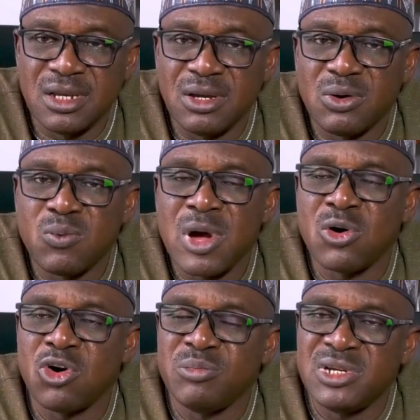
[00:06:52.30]
one
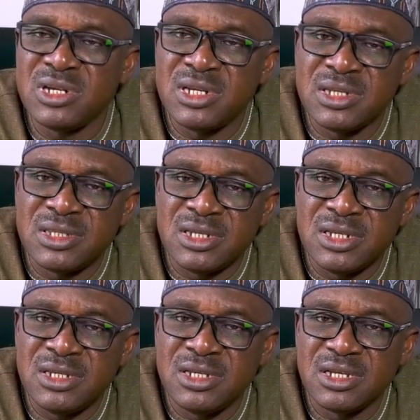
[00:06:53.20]
community's
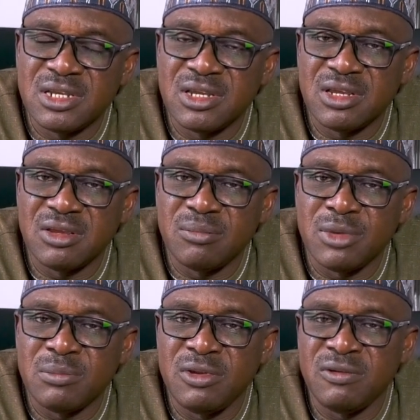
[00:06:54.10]
need may
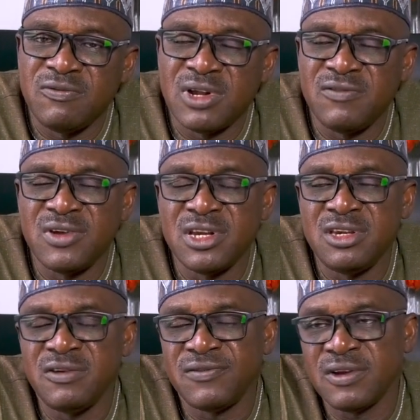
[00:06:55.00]
be very, very
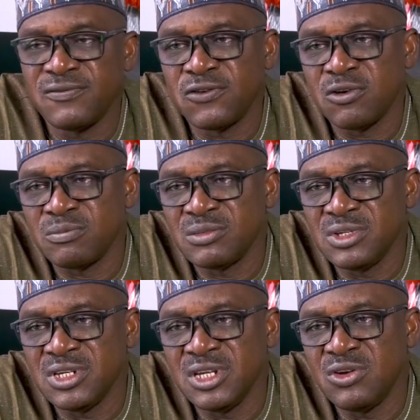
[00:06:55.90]
different from
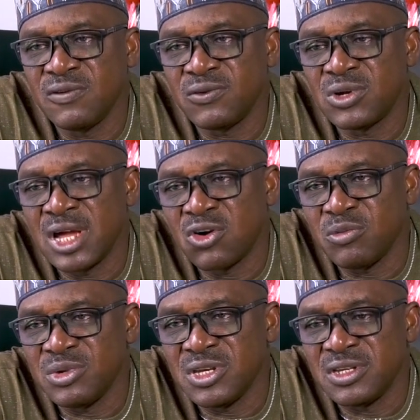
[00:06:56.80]
the need of other
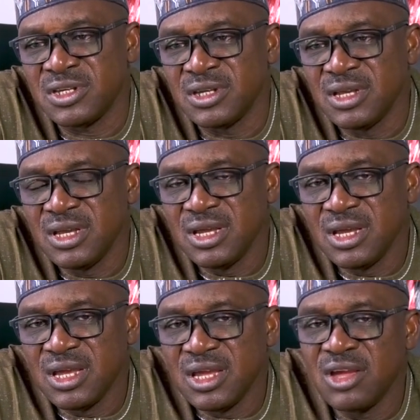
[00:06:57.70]
communities.
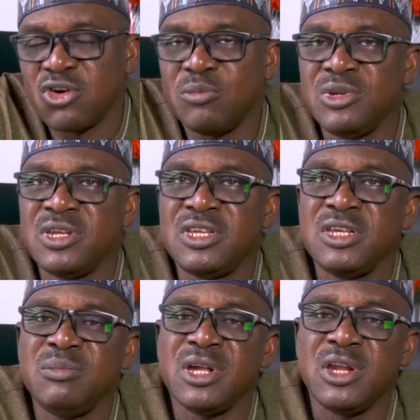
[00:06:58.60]
A community
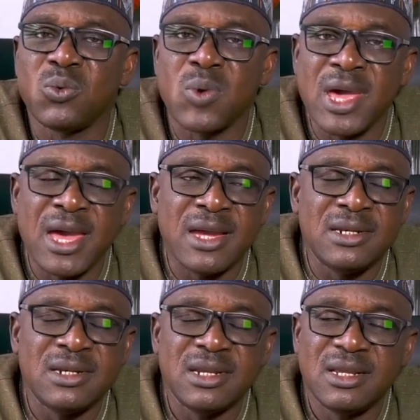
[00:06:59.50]
may require
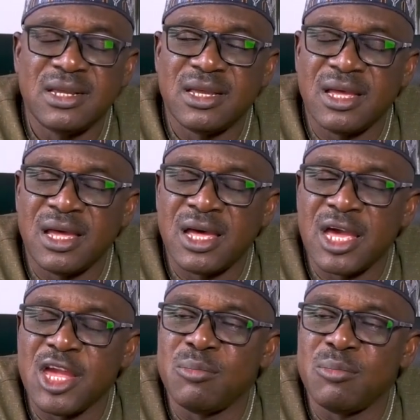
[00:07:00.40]
a